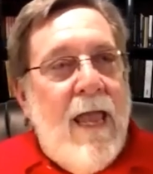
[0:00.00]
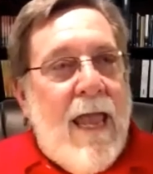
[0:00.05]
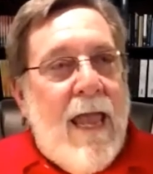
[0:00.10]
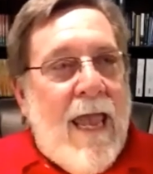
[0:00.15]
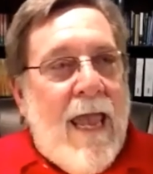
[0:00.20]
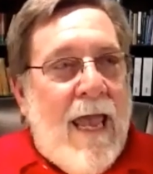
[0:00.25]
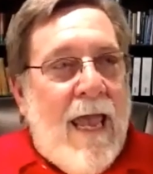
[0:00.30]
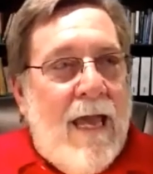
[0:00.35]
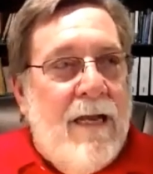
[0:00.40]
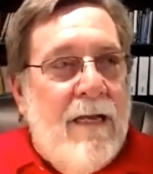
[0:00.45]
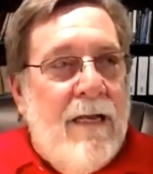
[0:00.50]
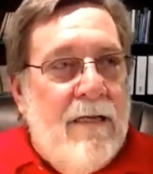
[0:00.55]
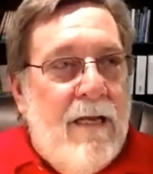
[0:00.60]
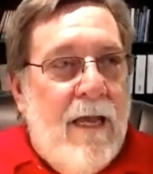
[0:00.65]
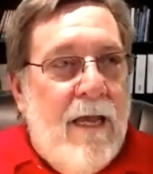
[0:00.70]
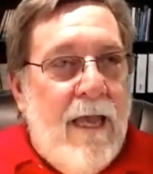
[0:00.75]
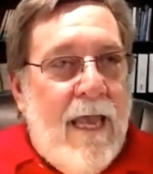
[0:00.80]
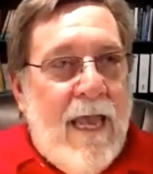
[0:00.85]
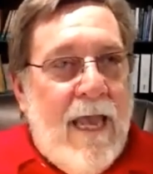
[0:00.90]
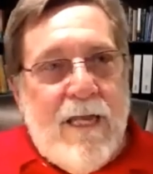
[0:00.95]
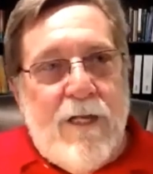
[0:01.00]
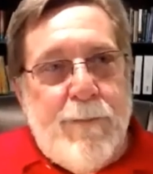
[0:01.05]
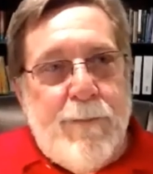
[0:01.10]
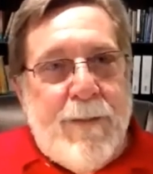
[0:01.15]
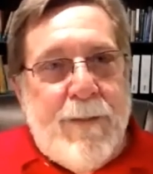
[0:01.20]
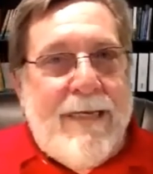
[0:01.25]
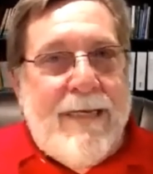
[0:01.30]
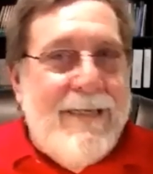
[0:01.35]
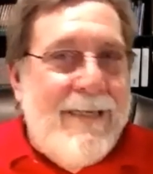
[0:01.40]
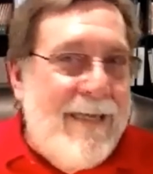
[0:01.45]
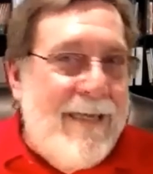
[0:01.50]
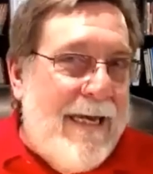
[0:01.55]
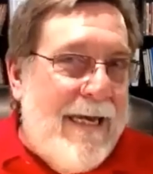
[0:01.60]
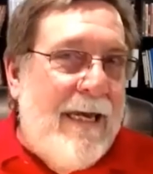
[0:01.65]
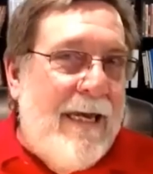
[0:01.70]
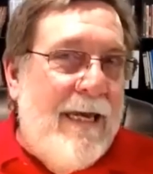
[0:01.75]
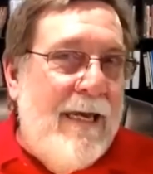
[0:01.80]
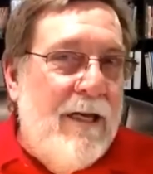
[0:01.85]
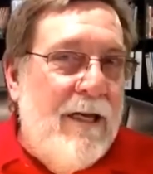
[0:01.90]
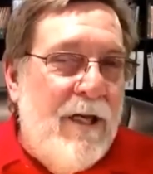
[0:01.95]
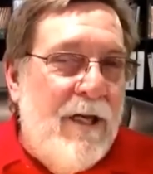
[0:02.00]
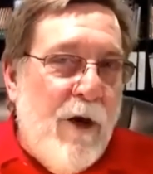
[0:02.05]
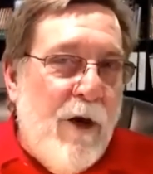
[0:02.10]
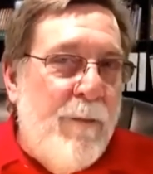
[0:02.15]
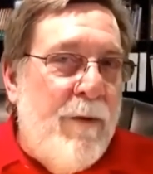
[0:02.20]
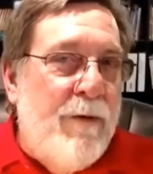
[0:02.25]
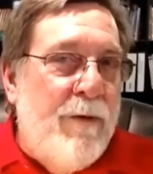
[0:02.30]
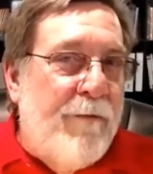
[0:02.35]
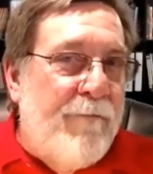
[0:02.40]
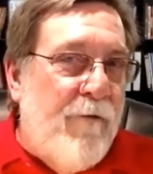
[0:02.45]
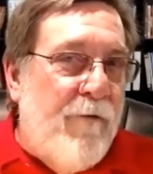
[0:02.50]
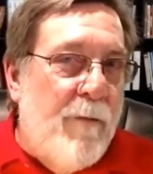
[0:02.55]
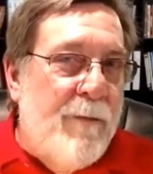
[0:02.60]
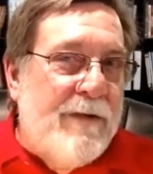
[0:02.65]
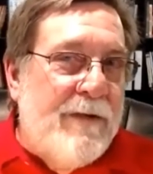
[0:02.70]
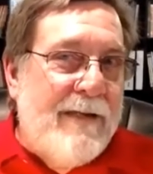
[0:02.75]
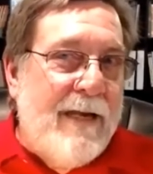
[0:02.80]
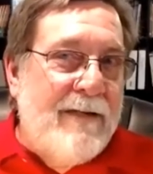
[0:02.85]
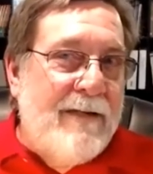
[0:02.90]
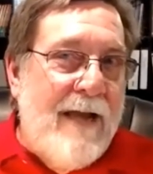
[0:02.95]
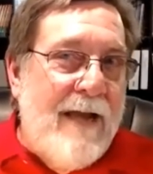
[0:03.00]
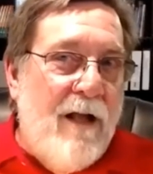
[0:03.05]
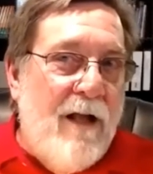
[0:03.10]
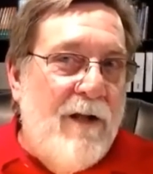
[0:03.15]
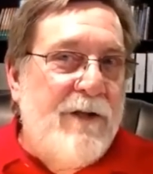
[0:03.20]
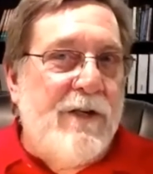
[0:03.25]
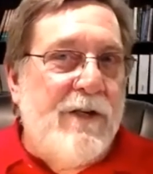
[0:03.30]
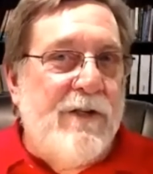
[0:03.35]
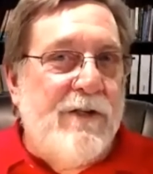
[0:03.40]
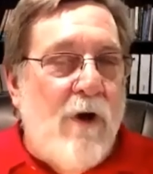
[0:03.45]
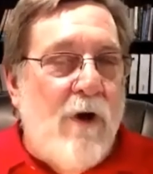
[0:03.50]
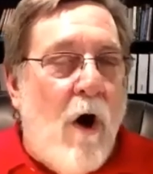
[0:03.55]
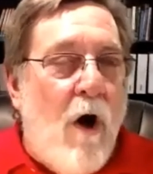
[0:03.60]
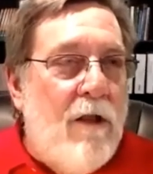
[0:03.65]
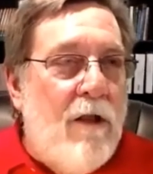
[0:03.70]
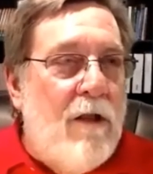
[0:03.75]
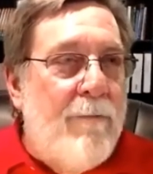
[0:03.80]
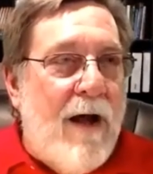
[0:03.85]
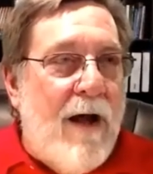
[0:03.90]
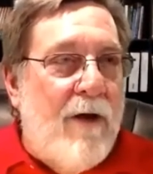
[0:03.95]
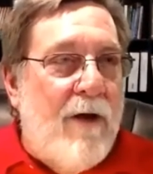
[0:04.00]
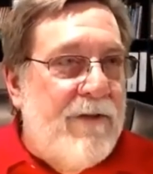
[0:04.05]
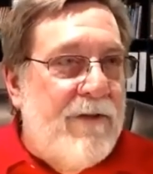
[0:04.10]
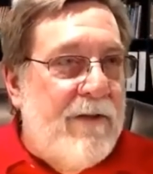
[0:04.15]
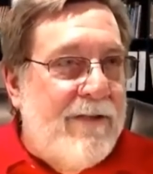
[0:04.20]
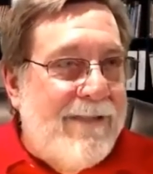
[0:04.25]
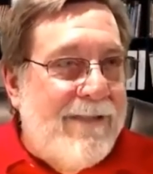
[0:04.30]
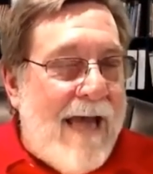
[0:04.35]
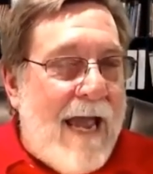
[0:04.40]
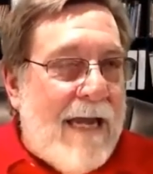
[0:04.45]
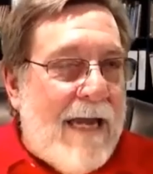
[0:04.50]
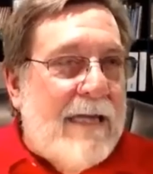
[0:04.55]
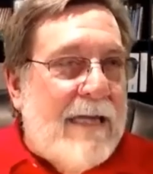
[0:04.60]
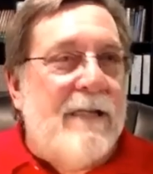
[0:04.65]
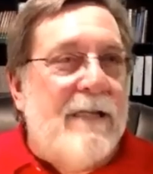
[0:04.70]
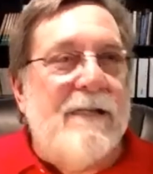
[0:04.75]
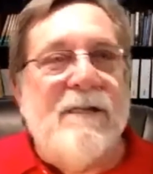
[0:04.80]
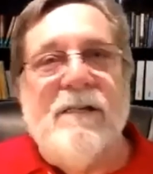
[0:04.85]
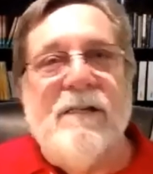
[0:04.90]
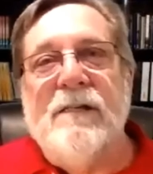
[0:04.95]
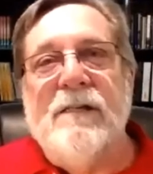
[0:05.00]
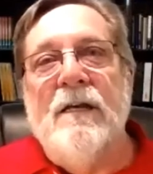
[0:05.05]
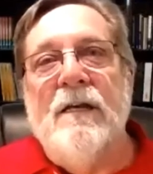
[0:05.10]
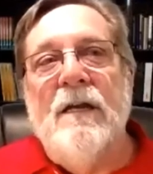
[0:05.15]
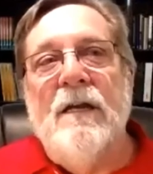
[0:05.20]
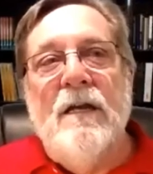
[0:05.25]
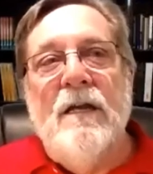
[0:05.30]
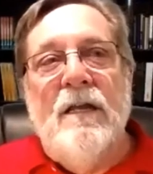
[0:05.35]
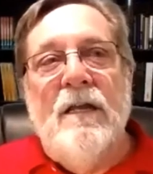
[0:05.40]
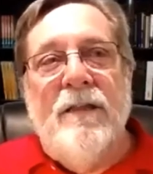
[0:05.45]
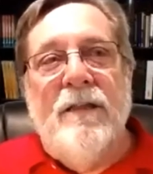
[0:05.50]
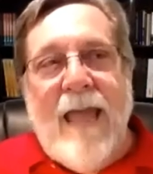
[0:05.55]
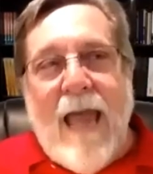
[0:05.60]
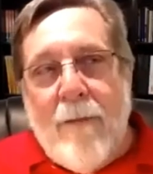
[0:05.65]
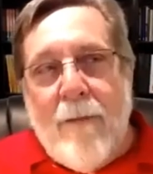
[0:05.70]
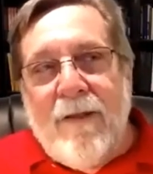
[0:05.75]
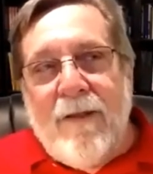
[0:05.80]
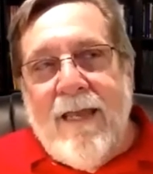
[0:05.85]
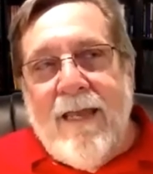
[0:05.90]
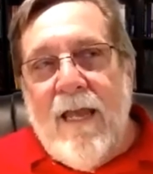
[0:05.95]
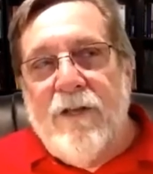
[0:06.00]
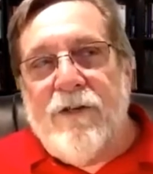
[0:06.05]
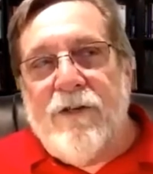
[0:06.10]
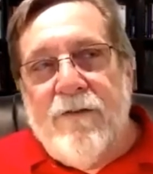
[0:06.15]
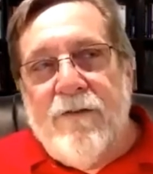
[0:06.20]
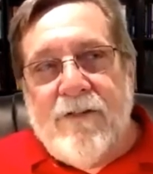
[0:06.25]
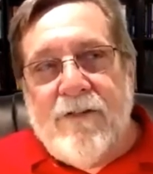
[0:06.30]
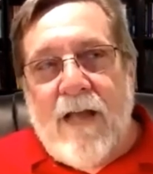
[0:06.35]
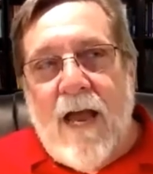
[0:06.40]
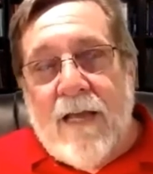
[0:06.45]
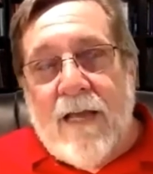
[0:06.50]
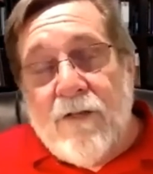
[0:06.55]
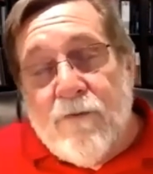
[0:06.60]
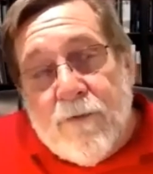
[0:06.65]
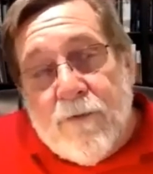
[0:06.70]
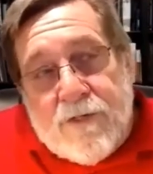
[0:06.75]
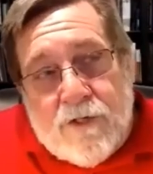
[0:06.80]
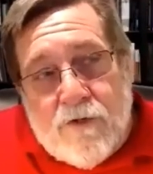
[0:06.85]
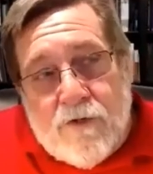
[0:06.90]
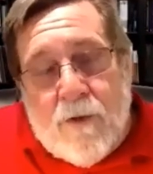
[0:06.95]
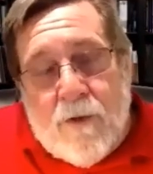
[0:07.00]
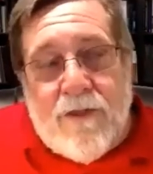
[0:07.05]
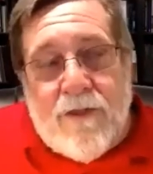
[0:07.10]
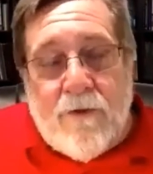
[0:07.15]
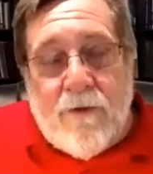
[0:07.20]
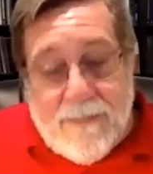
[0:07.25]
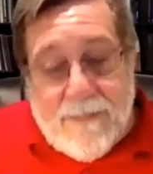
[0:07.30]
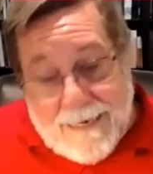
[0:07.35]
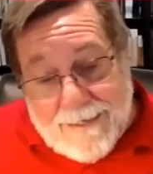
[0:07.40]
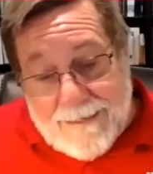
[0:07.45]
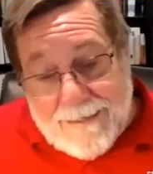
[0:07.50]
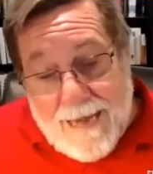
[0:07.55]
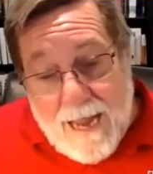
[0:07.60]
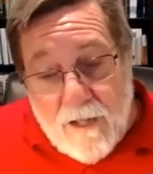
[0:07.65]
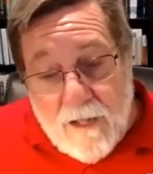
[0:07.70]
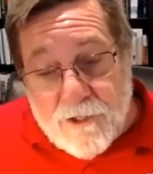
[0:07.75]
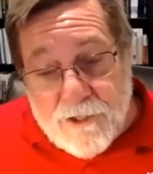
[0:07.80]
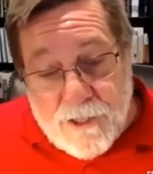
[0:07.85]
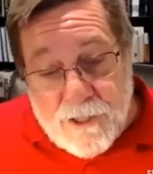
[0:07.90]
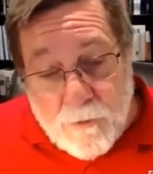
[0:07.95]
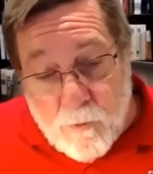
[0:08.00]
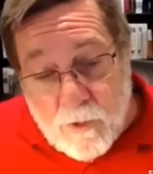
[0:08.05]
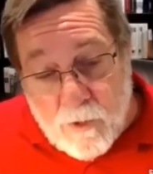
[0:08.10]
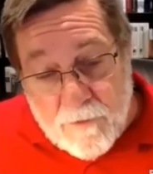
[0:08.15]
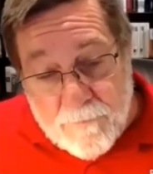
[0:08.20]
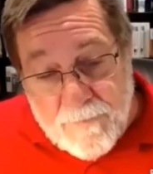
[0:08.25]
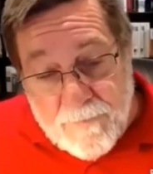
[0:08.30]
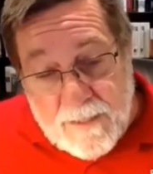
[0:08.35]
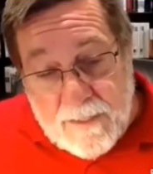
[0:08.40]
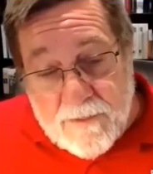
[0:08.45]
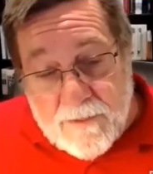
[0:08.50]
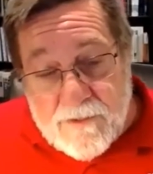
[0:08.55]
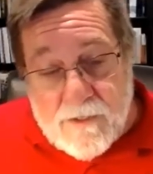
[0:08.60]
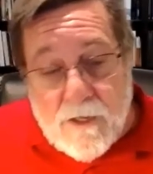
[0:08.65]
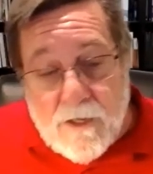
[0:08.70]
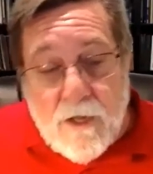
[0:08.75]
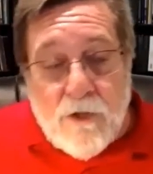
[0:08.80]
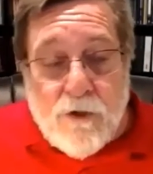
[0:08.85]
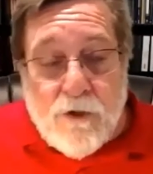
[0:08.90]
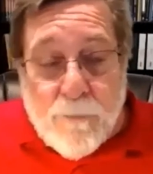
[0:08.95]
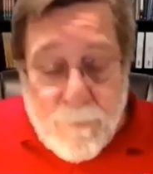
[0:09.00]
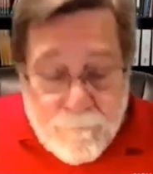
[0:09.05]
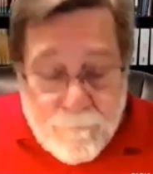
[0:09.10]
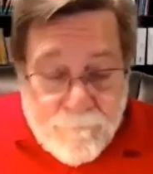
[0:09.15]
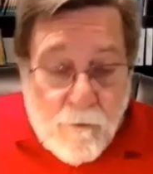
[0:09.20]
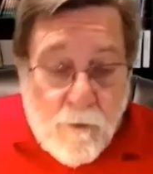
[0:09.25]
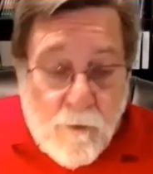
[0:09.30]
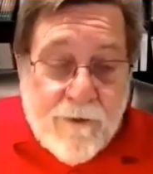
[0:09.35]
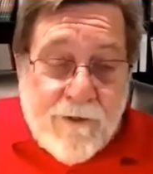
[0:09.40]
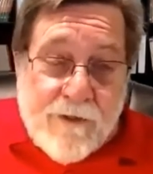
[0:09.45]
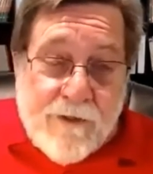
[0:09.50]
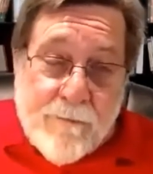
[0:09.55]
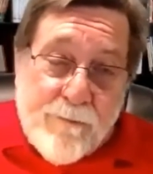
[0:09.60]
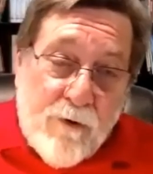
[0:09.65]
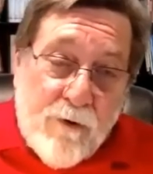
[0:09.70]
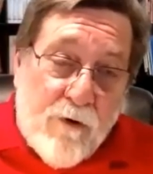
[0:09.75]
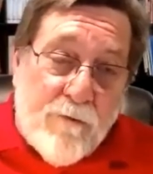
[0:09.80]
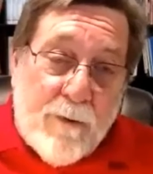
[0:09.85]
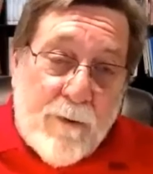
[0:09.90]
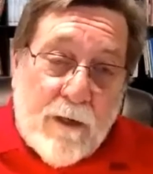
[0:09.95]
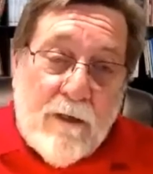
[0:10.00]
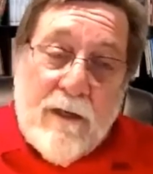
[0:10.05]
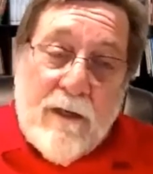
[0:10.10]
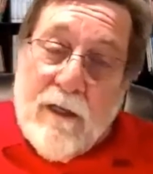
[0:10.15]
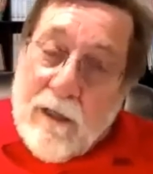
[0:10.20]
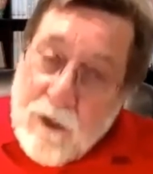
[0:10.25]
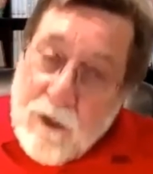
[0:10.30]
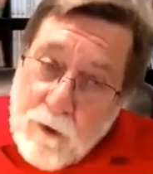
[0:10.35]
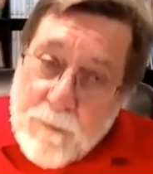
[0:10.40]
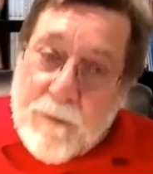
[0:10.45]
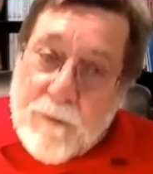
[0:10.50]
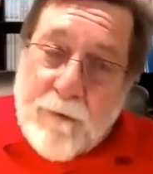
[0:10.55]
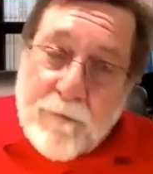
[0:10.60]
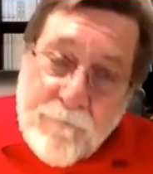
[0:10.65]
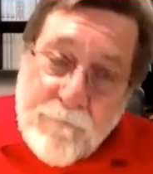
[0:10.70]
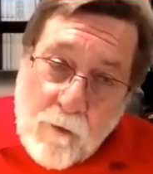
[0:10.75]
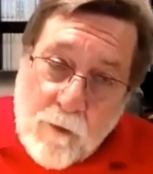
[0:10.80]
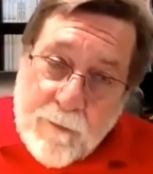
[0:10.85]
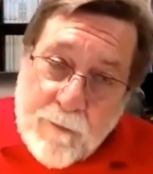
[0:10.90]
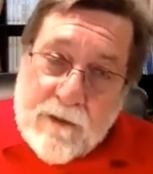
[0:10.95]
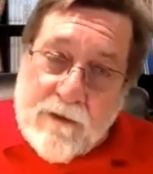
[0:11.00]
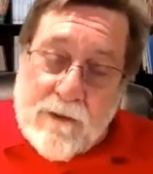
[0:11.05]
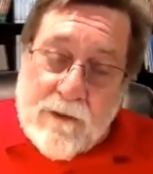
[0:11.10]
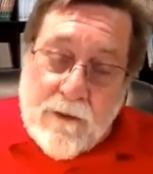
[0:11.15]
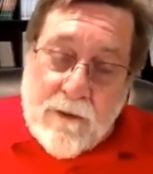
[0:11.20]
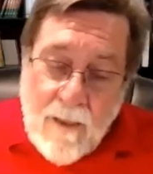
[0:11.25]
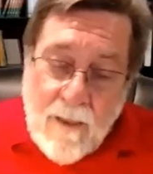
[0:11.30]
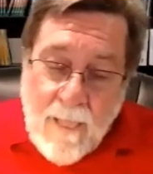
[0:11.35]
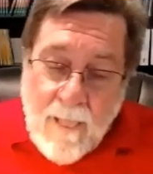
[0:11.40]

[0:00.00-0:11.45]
And HPT, Human Performance Technology, is all about the science, the application of science, which is what the technology word means, to performance improvement, human performance.